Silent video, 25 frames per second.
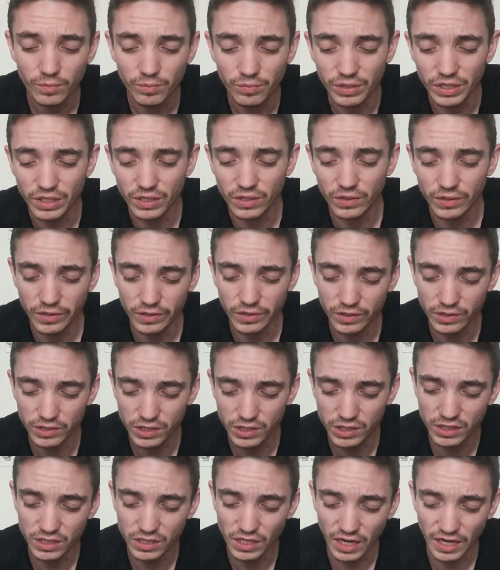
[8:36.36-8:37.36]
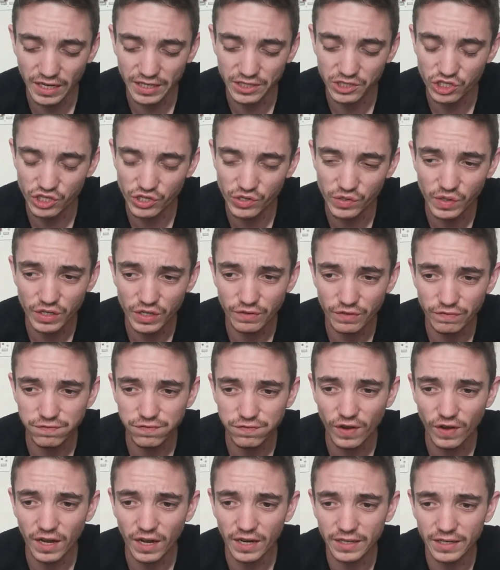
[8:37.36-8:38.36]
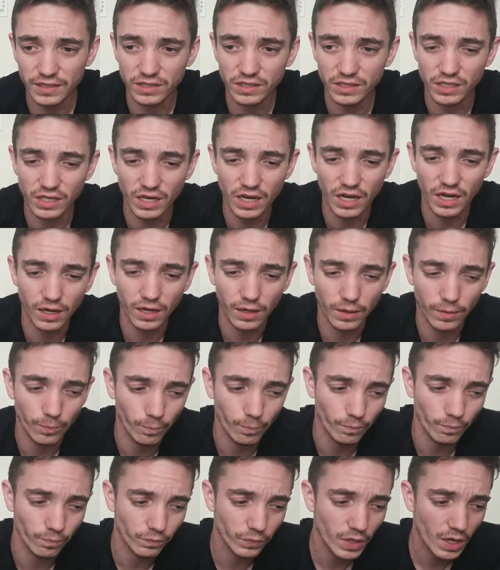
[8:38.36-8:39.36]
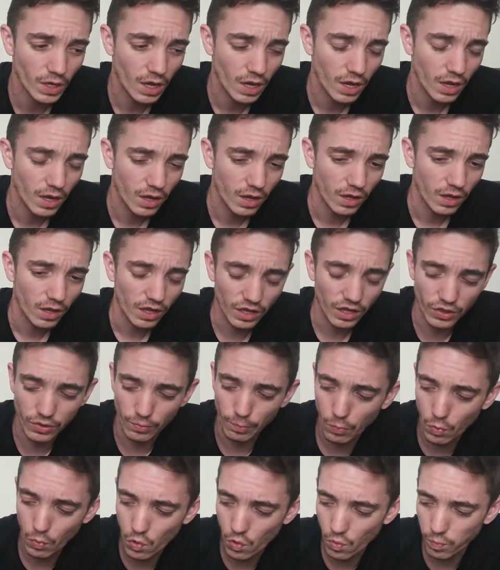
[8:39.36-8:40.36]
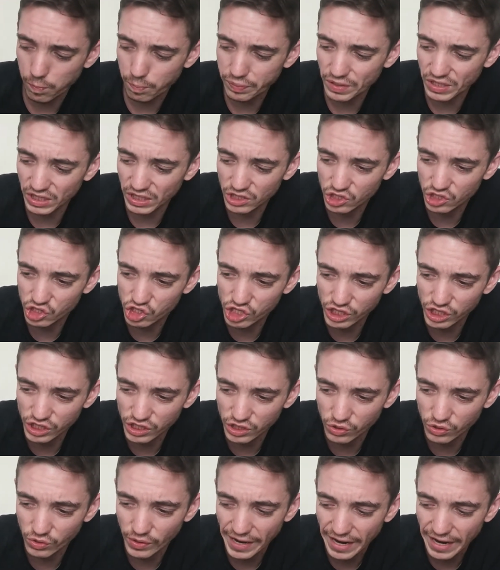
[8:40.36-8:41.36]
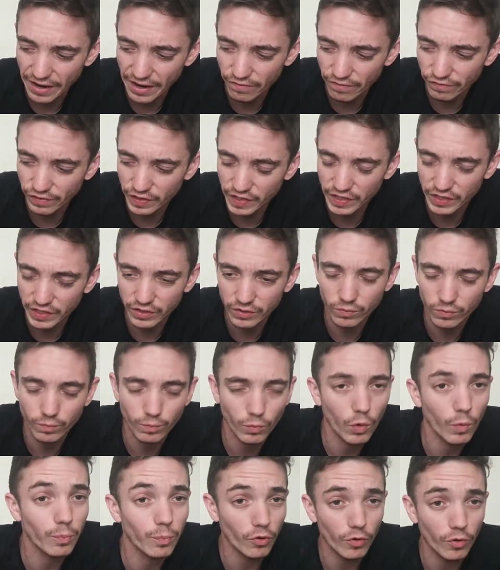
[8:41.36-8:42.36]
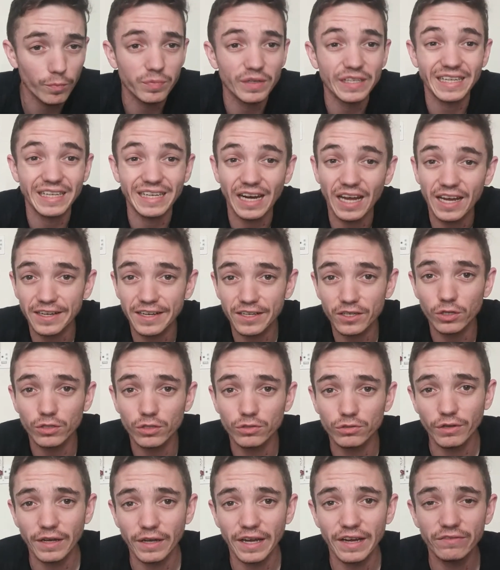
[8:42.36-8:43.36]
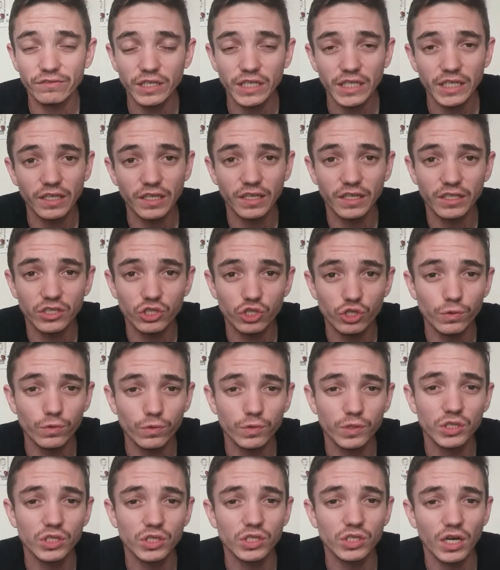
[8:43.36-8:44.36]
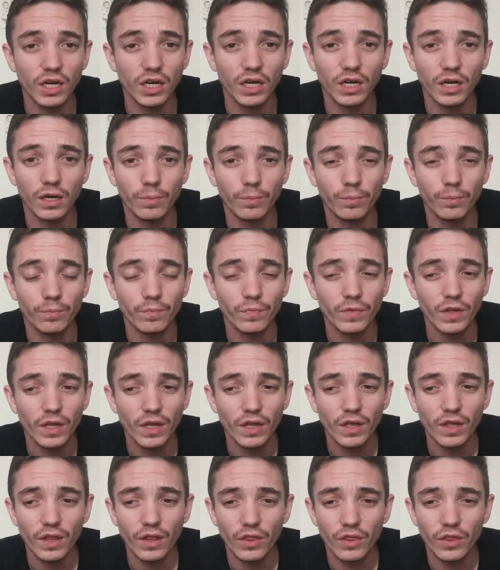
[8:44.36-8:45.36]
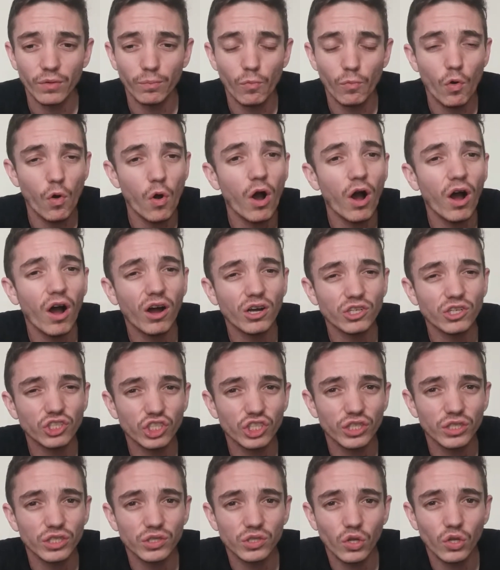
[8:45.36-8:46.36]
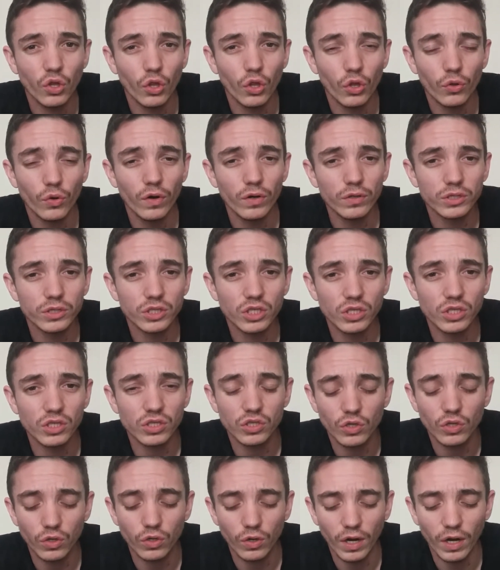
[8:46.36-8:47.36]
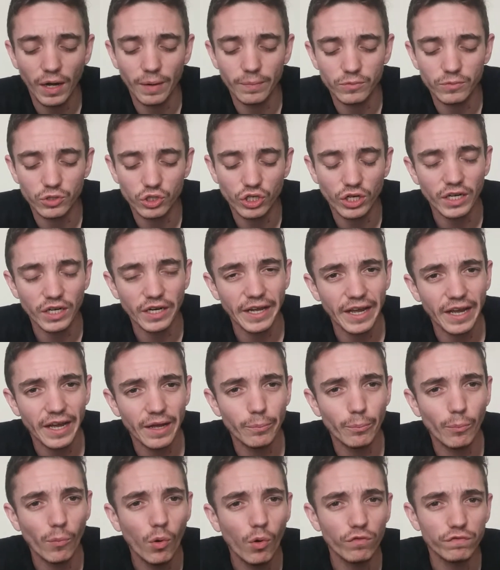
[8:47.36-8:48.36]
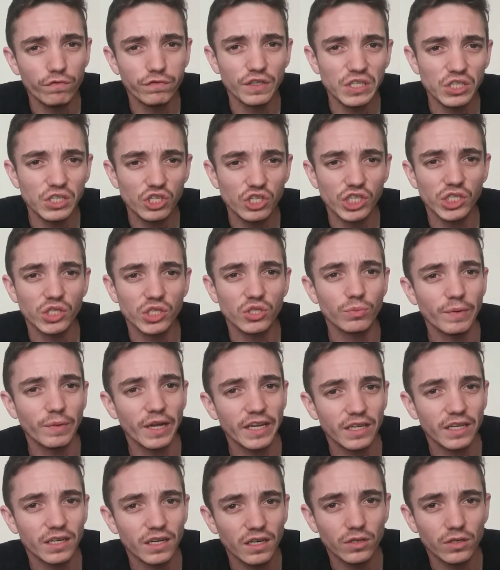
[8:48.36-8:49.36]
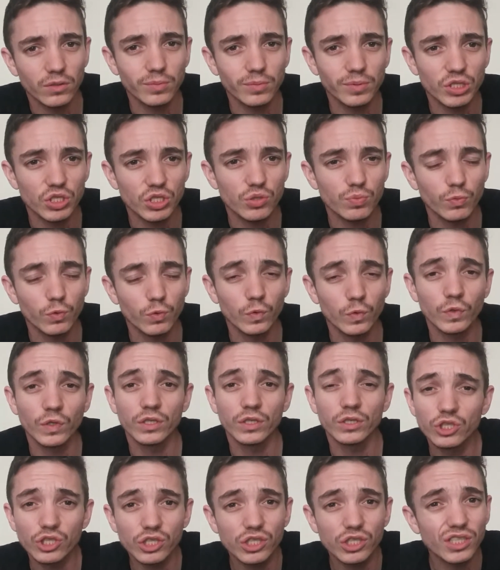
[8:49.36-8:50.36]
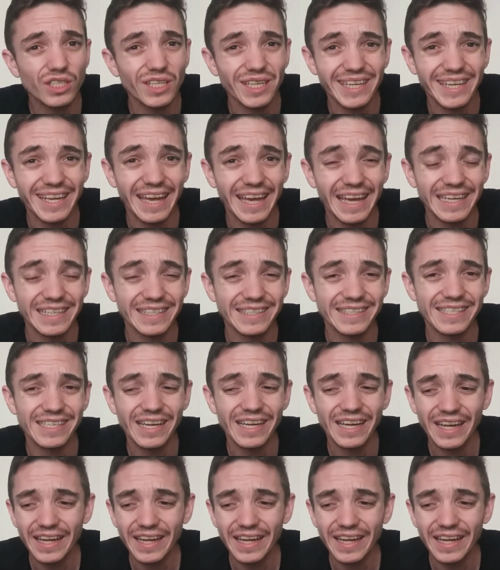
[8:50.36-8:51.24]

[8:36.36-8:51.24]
because I generally find the more PG you have in it, more propylene glycol you have in a juice, the more harsh it is on the throat. So I'm trying to add more VG to make it a little bit smoother, just in case,